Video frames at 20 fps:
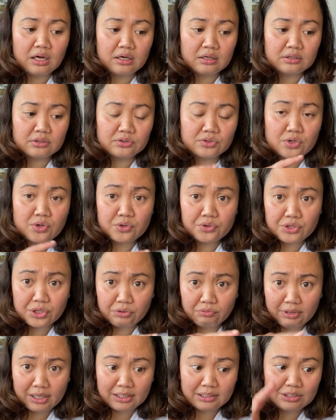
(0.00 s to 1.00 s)
go
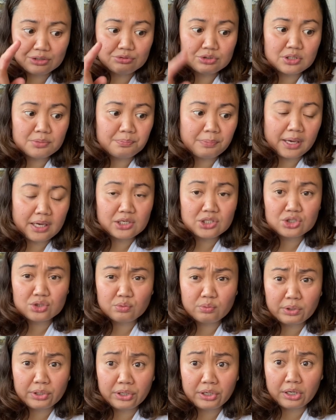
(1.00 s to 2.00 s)
directly to the page
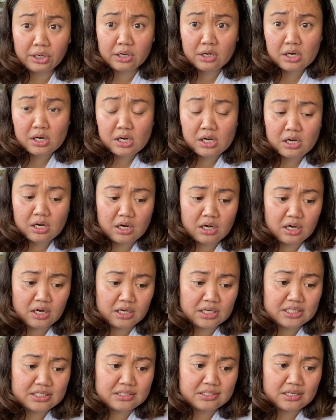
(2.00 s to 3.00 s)
where
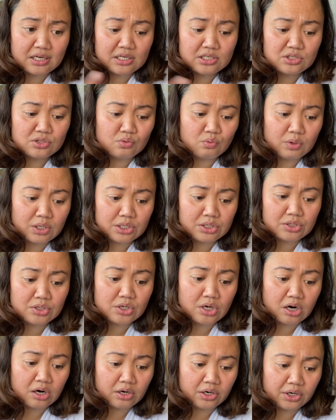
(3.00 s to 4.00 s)
it says what
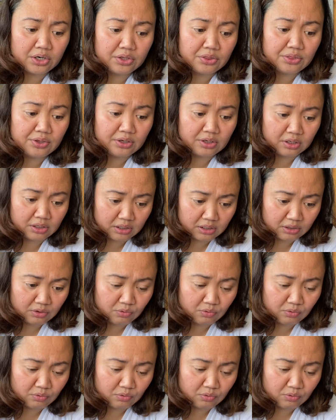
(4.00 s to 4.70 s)
are the